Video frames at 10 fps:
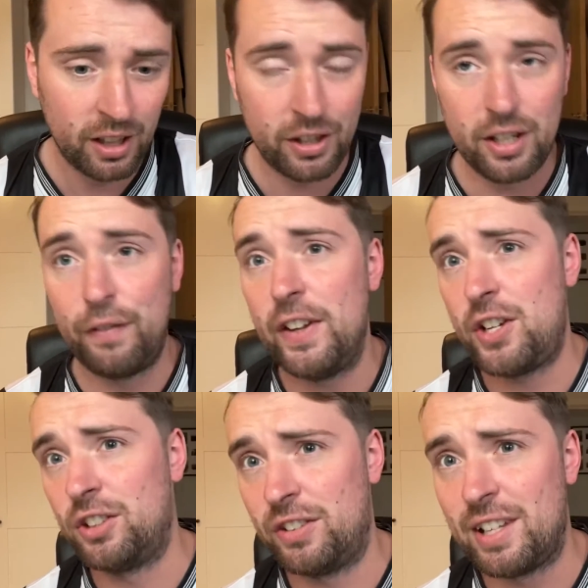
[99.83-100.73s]

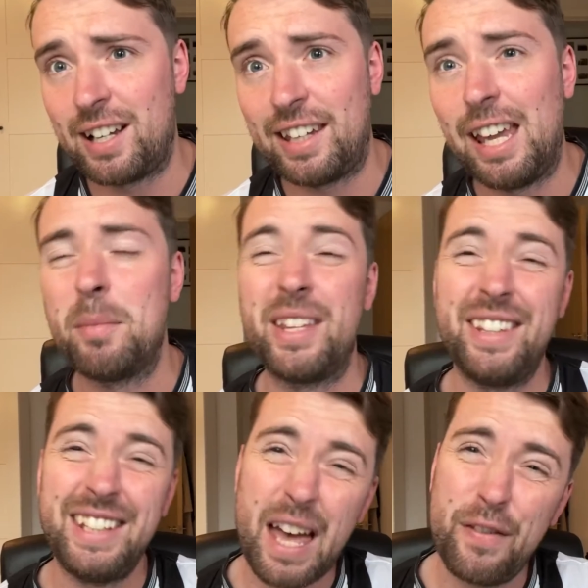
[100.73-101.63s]
officials in that game, and then
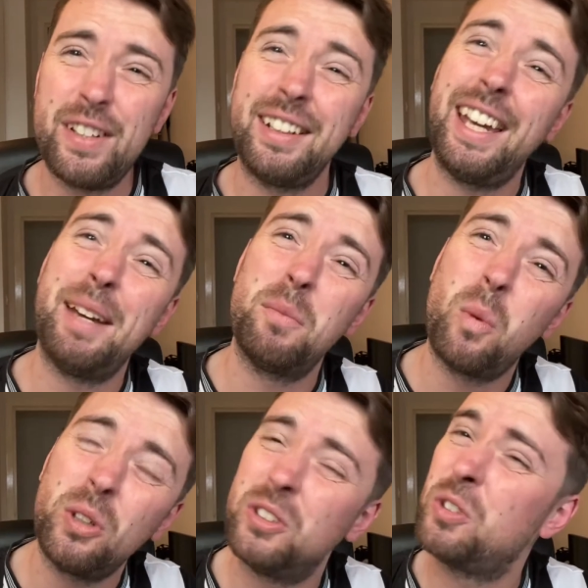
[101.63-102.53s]
the Everton game
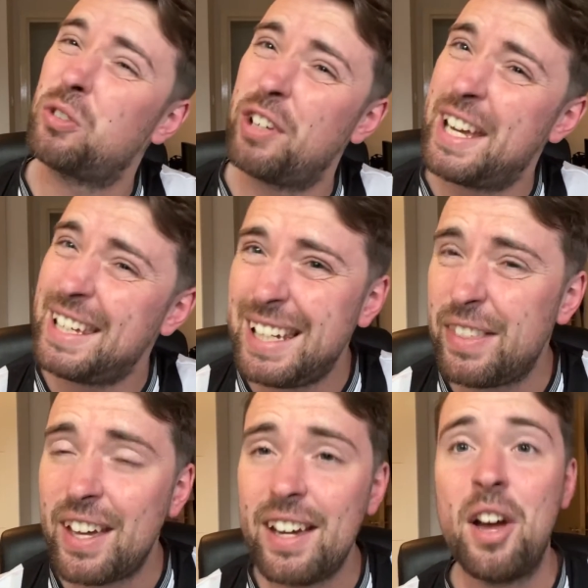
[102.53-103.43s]
wasn't great
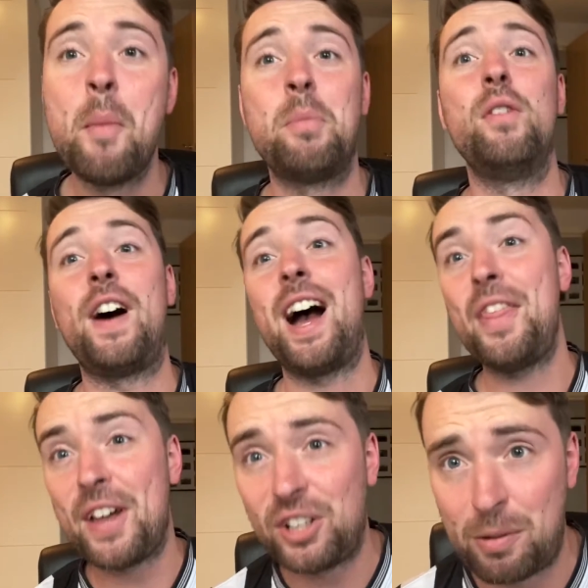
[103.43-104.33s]
either. But we've
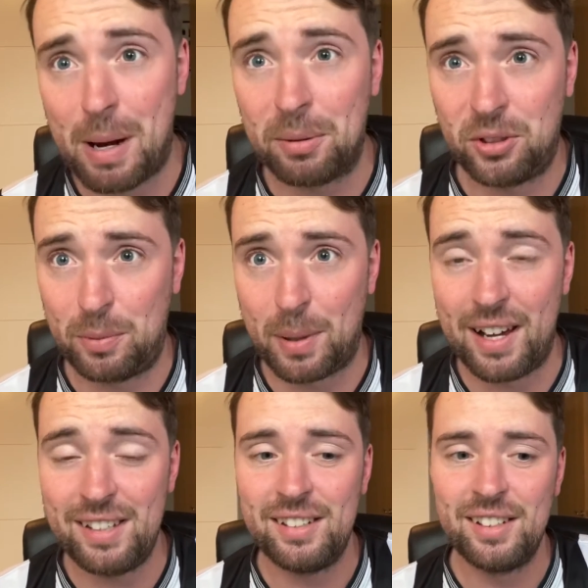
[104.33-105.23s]
had that trip out to
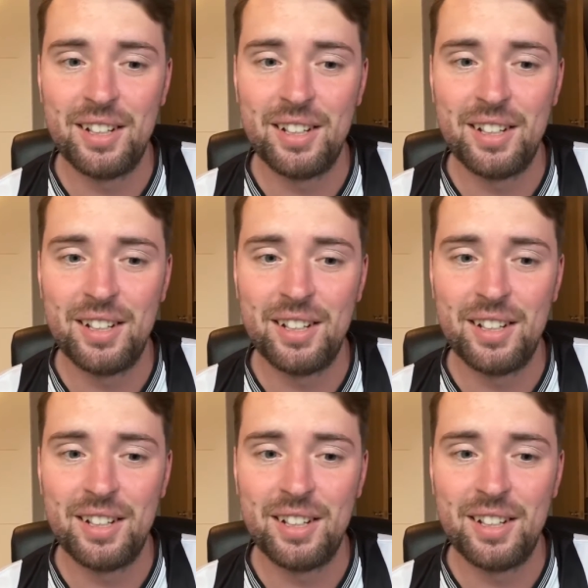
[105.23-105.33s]
Dubai